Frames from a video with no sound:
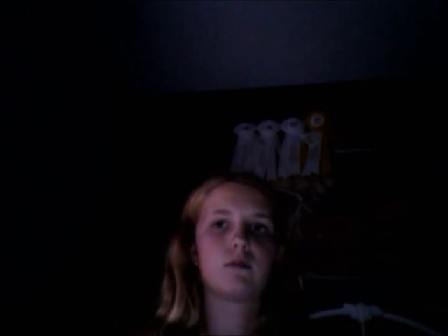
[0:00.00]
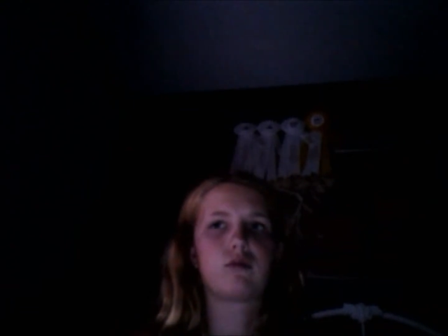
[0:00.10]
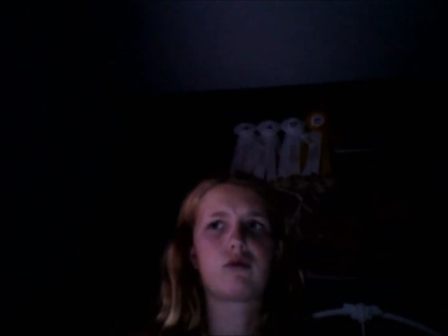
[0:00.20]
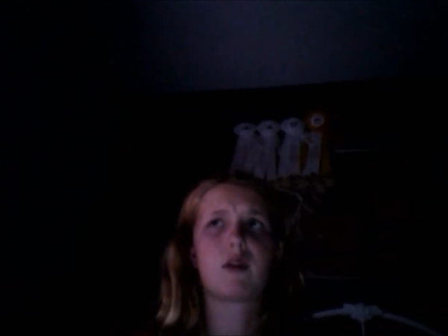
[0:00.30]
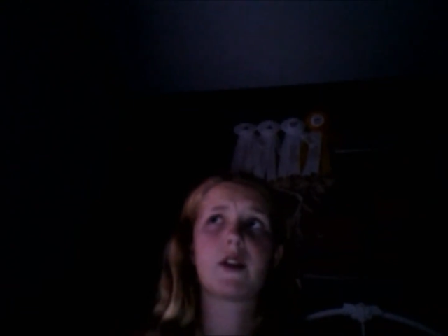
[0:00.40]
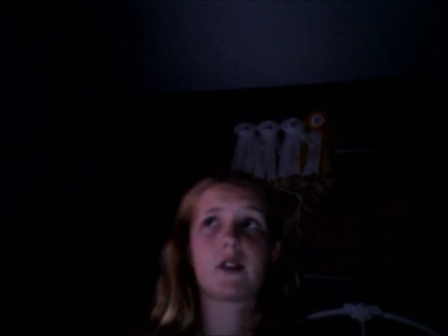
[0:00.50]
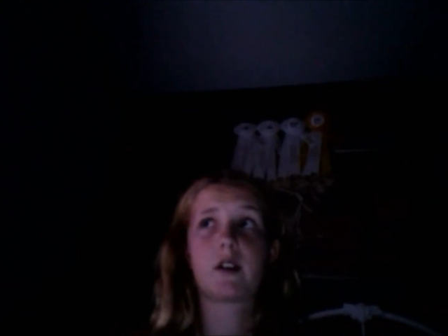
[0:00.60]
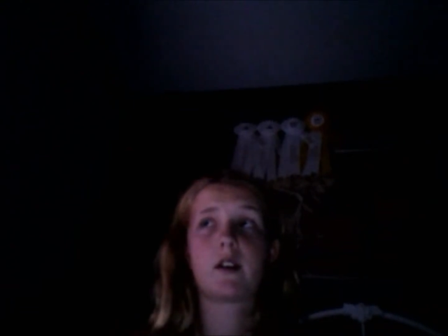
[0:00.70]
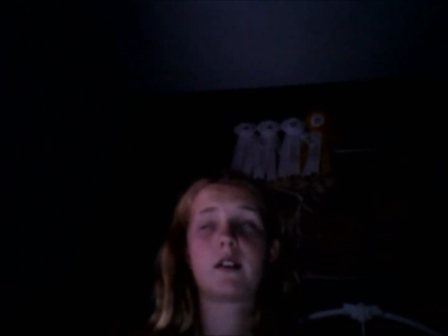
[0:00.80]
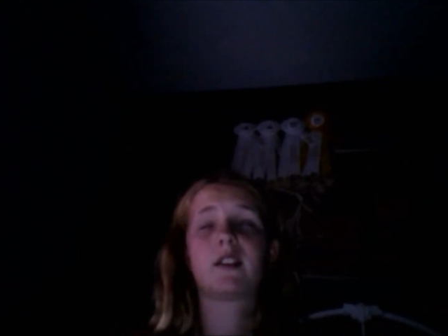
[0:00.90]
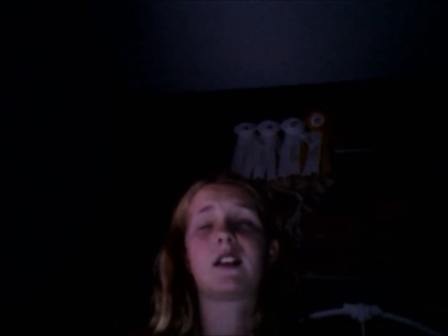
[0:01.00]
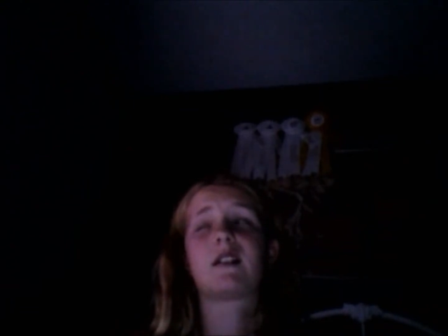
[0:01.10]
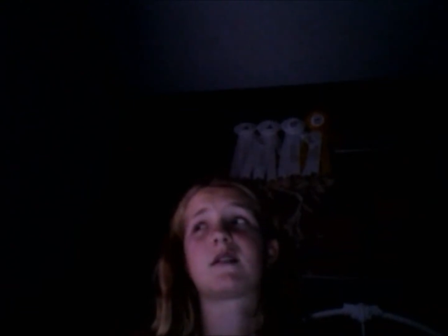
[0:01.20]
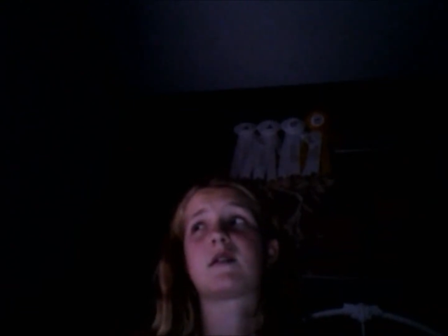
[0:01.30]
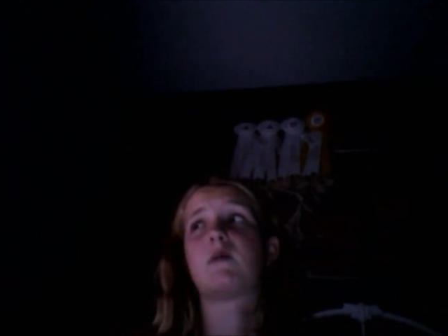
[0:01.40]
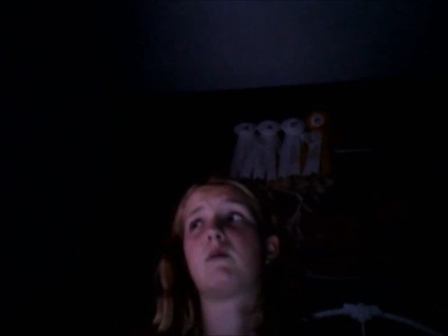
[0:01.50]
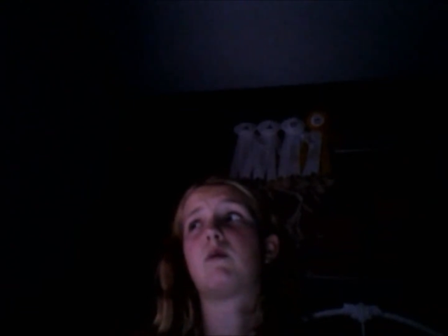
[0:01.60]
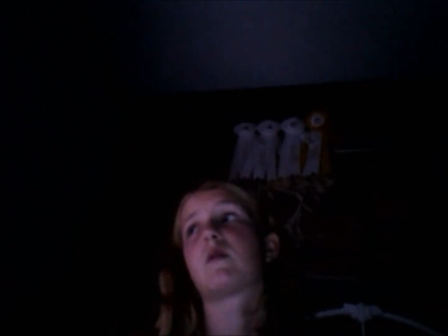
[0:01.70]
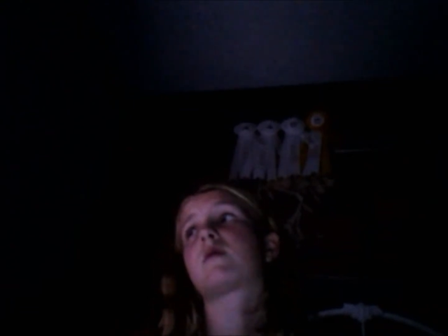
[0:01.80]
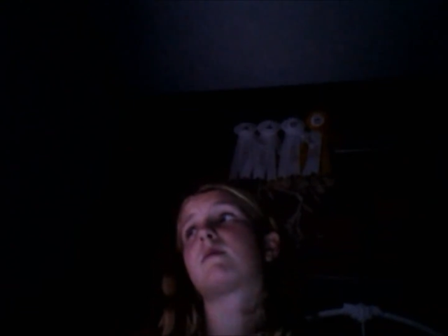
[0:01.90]
Brother, that is the
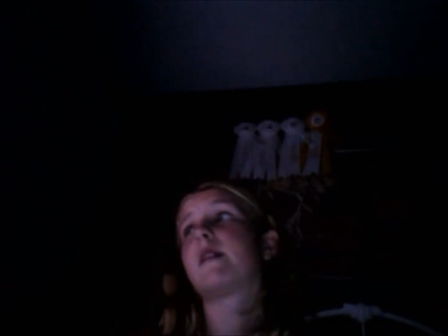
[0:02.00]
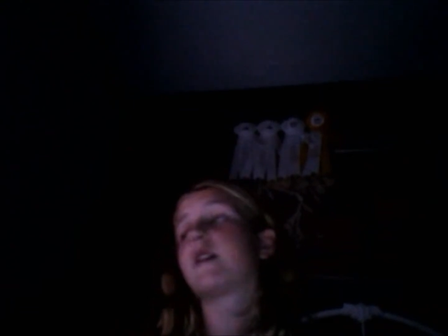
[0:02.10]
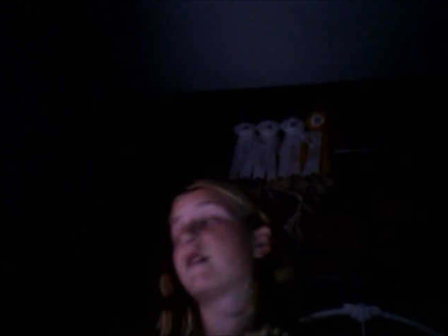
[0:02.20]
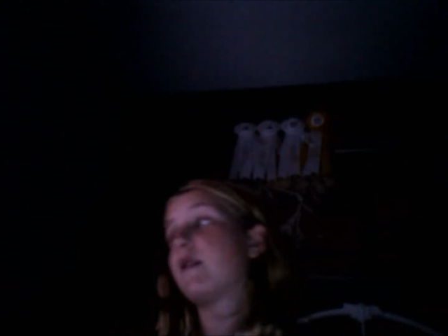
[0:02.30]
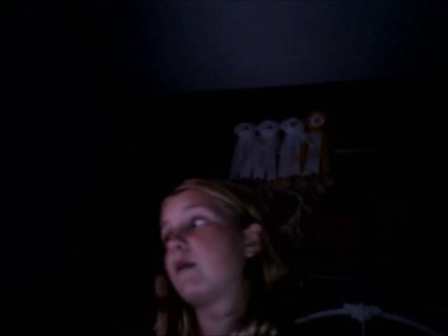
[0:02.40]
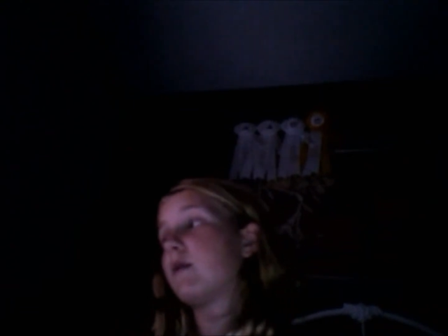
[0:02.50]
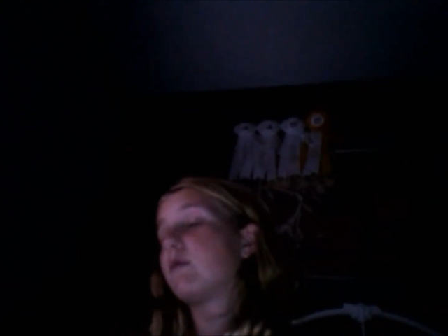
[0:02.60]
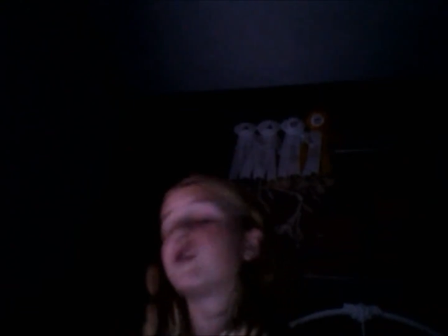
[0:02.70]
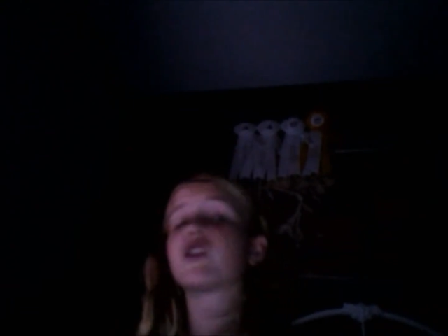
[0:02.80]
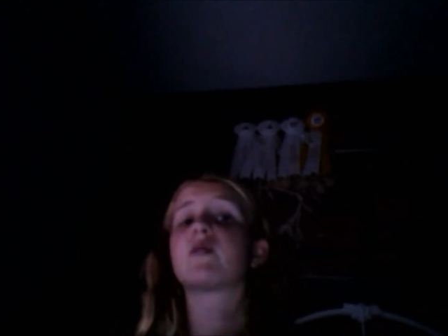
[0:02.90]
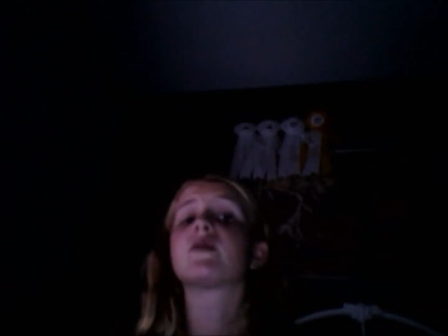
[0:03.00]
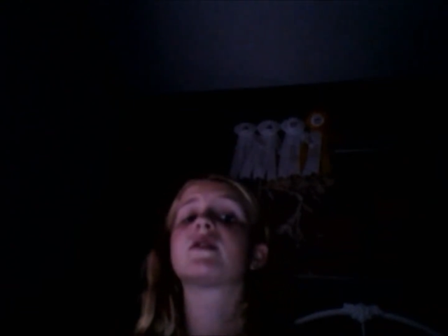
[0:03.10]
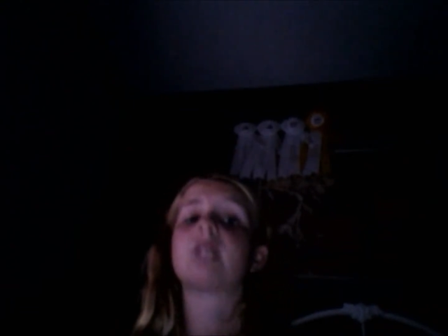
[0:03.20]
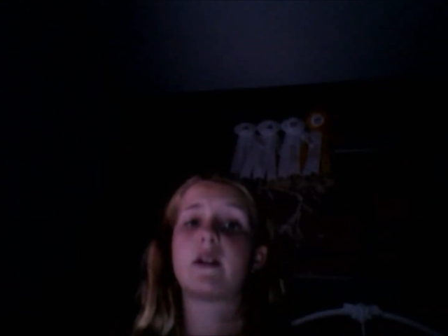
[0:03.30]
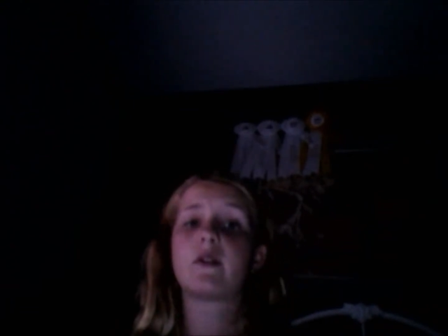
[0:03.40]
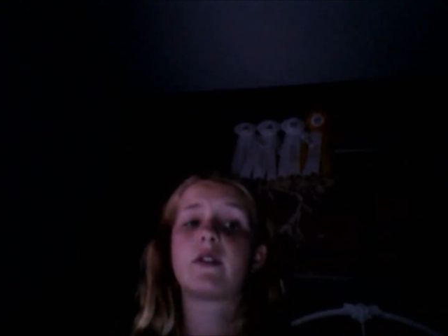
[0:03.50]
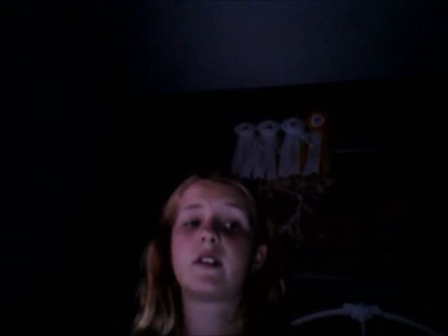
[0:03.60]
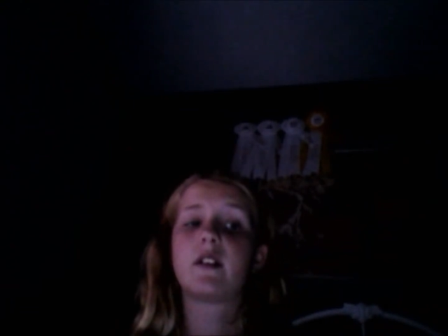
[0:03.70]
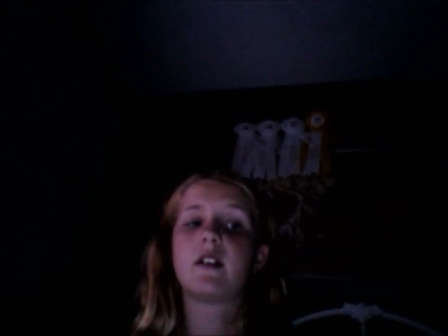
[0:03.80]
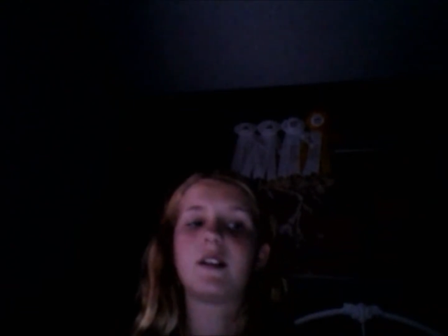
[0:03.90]
worst way to go. We should go south.
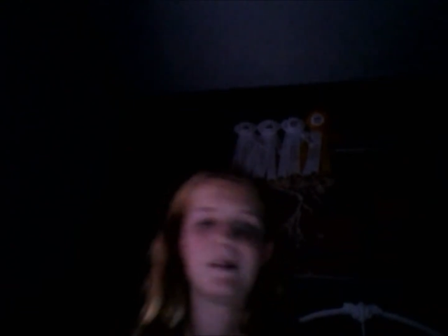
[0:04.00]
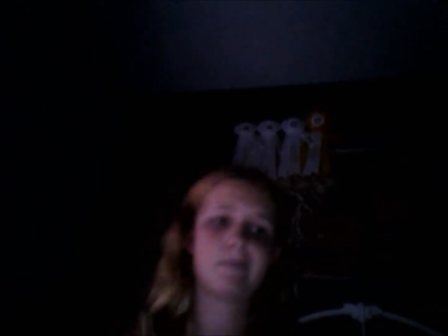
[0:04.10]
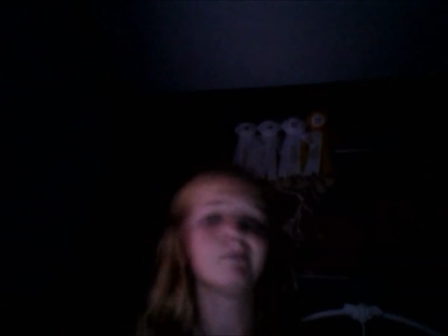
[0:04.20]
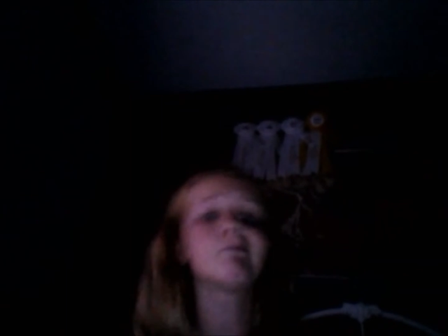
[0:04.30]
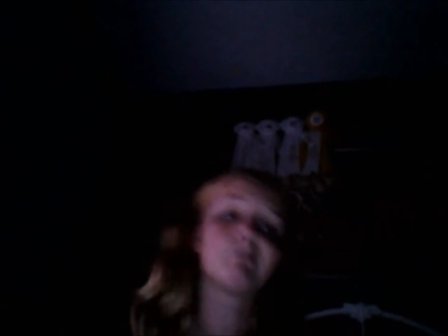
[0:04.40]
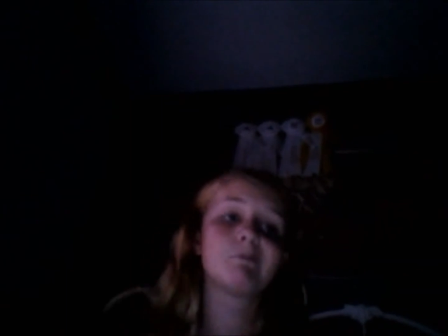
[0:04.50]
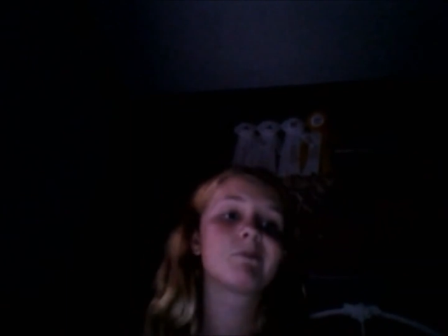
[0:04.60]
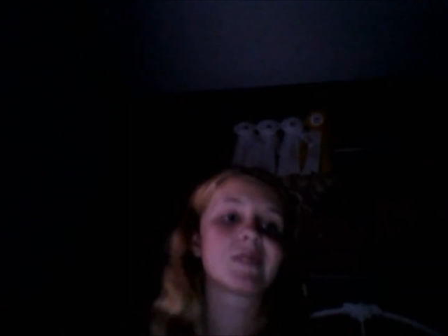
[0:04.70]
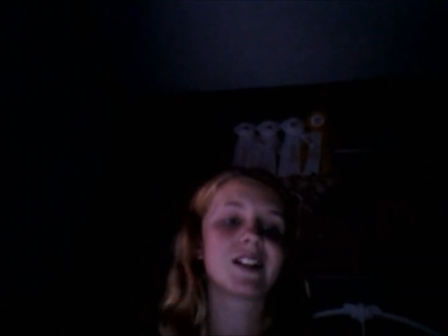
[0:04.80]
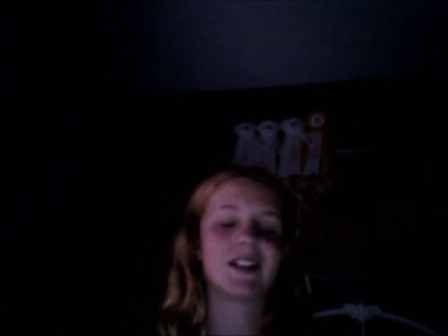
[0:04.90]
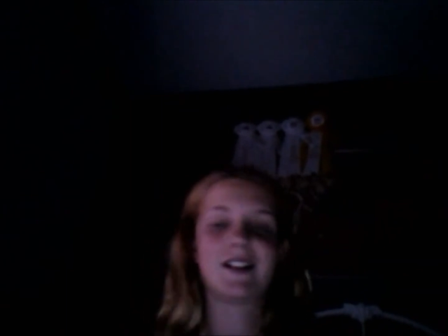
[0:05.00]
So,